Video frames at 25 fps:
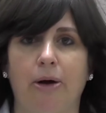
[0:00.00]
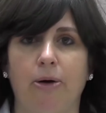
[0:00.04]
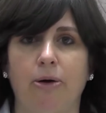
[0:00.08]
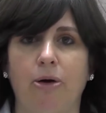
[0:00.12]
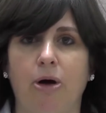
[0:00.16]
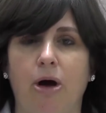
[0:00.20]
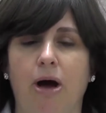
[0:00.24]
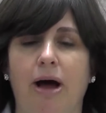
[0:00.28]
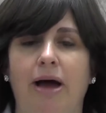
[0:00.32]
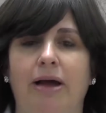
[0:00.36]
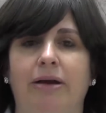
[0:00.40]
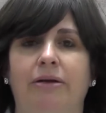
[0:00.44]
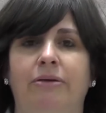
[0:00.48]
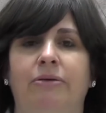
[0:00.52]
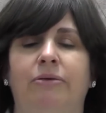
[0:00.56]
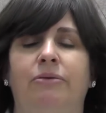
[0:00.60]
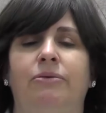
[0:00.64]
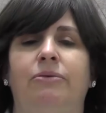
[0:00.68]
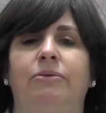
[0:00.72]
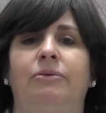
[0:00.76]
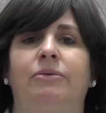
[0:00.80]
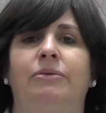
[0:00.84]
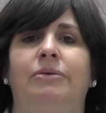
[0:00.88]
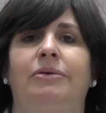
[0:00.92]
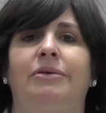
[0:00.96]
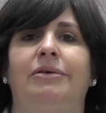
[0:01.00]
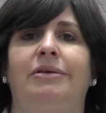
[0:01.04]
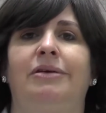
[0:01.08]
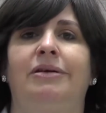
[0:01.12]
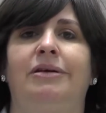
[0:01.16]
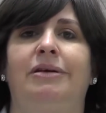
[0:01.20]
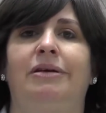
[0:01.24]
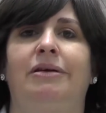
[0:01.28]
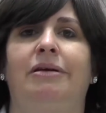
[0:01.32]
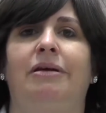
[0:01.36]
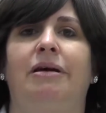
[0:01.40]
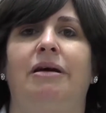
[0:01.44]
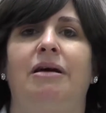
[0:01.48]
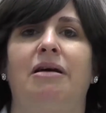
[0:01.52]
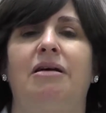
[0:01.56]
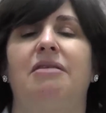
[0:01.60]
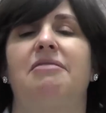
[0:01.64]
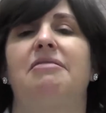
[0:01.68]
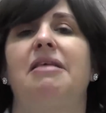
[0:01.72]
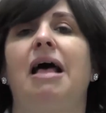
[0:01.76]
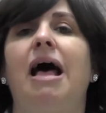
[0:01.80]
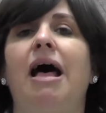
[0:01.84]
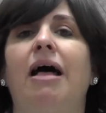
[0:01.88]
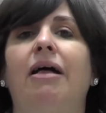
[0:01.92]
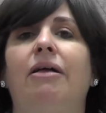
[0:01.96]
our God.
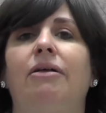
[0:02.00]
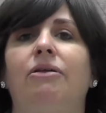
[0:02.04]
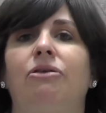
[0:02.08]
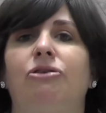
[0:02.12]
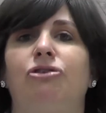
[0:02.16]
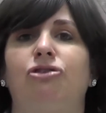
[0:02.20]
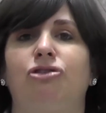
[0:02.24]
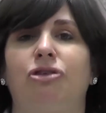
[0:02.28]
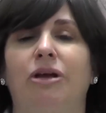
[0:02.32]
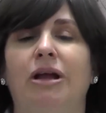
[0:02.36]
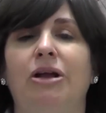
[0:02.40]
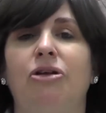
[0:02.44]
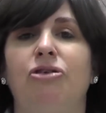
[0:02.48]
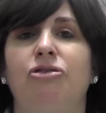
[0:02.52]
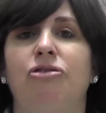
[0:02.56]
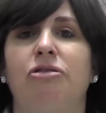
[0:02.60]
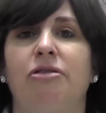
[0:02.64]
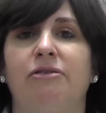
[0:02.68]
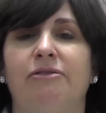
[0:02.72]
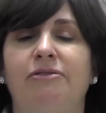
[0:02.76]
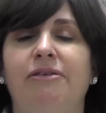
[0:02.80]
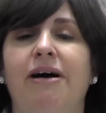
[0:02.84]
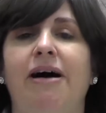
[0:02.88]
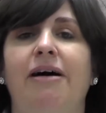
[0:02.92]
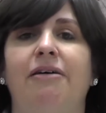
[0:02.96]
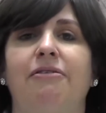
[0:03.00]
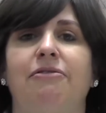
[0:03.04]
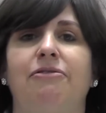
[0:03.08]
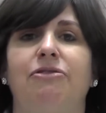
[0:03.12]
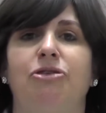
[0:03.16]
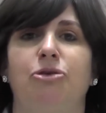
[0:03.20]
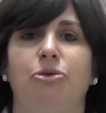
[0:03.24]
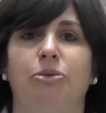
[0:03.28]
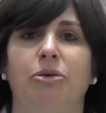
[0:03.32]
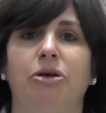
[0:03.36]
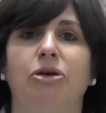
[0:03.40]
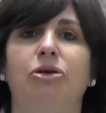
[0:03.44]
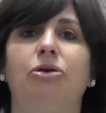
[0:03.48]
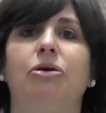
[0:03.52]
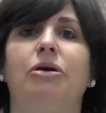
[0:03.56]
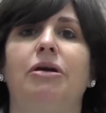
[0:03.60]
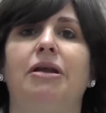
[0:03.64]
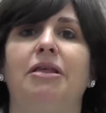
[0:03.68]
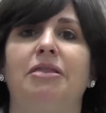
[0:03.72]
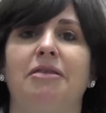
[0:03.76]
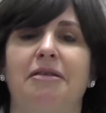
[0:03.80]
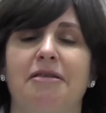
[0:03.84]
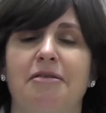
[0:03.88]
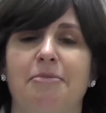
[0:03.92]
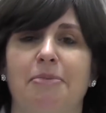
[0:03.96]
Chazal changed the vav to a yud
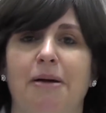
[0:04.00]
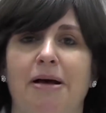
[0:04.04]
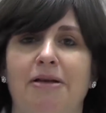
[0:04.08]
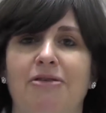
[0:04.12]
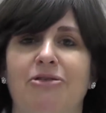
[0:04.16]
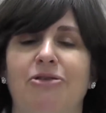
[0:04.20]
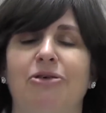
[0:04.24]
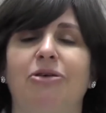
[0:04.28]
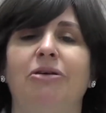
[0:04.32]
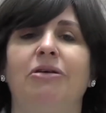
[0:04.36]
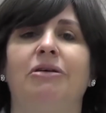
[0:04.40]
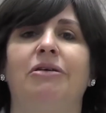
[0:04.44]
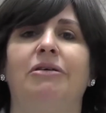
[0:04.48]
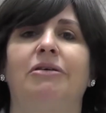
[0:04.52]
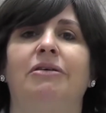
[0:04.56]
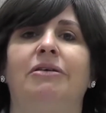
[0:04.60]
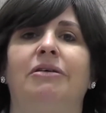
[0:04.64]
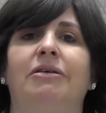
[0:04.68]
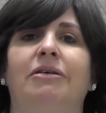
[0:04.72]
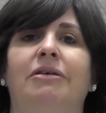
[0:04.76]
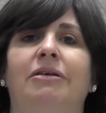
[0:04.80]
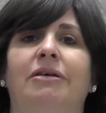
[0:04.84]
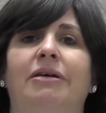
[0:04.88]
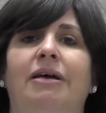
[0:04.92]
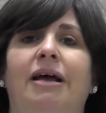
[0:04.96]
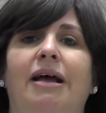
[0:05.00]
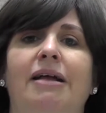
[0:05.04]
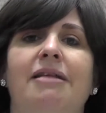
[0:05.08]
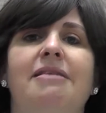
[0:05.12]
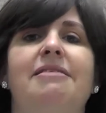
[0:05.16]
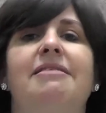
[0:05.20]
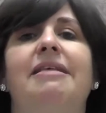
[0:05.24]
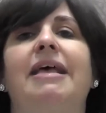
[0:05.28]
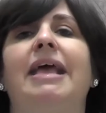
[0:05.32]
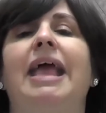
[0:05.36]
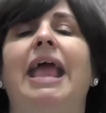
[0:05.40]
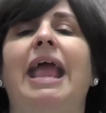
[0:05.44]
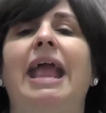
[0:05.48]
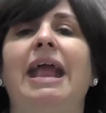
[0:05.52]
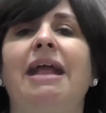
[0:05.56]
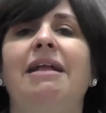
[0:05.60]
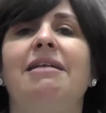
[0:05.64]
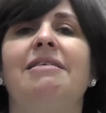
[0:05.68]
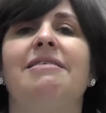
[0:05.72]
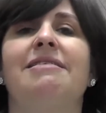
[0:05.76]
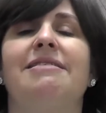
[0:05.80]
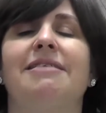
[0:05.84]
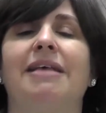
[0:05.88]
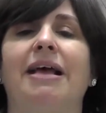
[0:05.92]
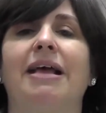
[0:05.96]
in this pasuk and say, Ein
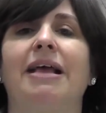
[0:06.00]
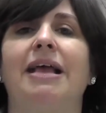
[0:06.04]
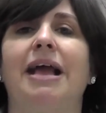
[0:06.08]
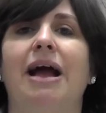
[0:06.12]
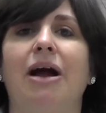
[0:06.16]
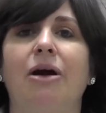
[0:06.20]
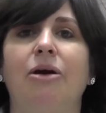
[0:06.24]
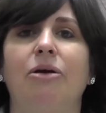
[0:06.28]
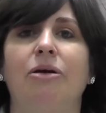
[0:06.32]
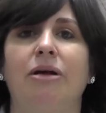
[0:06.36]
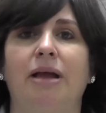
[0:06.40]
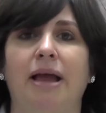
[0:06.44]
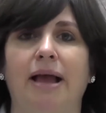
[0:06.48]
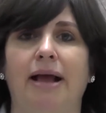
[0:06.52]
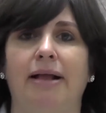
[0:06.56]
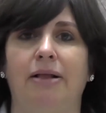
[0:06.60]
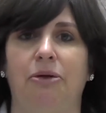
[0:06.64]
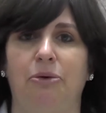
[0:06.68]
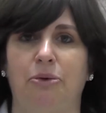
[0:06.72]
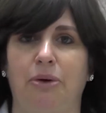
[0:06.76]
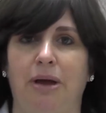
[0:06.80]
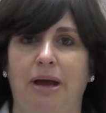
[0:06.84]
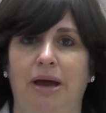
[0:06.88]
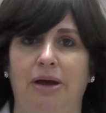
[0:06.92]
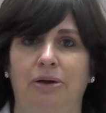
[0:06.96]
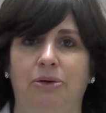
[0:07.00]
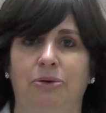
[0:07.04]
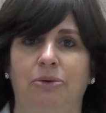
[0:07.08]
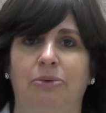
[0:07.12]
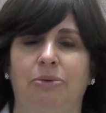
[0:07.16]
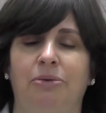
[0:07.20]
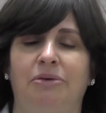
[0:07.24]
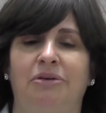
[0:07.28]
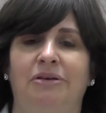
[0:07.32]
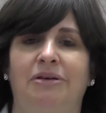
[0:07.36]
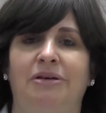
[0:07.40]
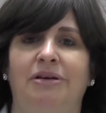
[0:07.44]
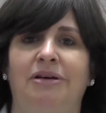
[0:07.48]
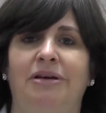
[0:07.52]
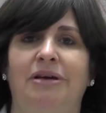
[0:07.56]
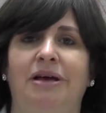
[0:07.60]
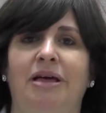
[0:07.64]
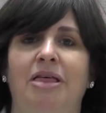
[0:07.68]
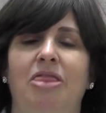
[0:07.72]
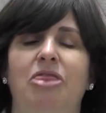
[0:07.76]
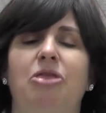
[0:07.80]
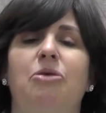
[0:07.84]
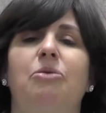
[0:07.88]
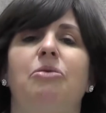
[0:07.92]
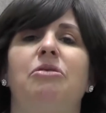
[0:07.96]
tzayar ke'elokeinu.
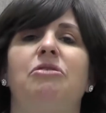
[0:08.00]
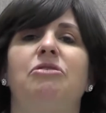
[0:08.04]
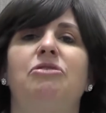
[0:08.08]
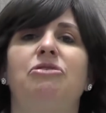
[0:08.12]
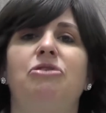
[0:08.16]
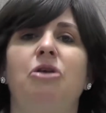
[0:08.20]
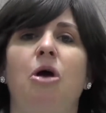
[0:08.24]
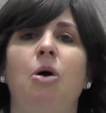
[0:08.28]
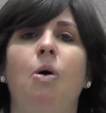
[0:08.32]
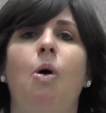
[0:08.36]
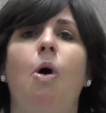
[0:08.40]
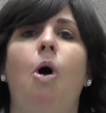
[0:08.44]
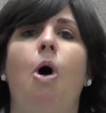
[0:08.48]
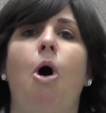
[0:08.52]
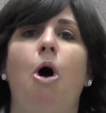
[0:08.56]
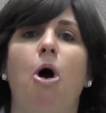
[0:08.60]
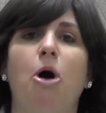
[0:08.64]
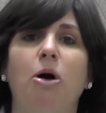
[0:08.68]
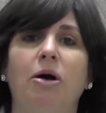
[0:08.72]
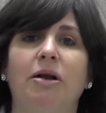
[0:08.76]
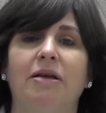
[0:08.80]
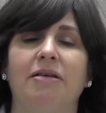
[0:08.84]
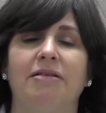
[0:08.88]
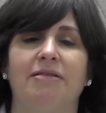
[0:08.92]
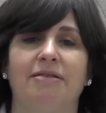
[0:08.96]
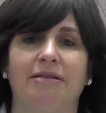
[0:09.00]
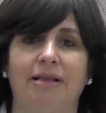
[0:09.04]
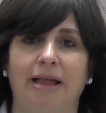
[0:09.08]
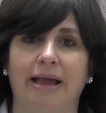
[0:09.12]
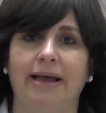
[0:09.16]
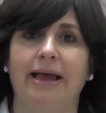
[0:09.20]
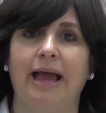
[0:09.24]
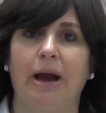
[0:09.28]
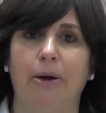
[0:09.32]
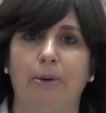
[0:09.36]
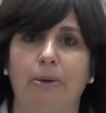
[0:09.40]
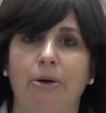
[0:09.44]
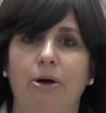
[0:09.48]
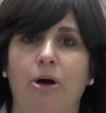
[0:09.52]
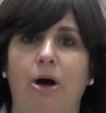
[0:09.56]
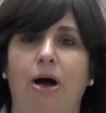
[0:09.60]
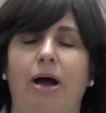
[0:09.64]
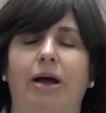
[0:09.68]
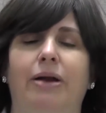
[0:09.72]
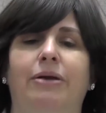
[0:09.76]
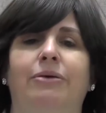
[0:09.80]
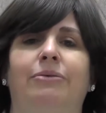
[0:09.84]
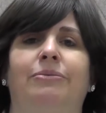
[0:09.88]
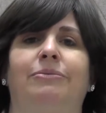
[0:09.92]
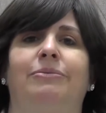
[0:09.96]
There is no artist like our
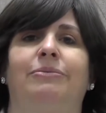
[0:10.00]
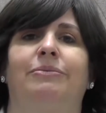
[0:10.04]
God.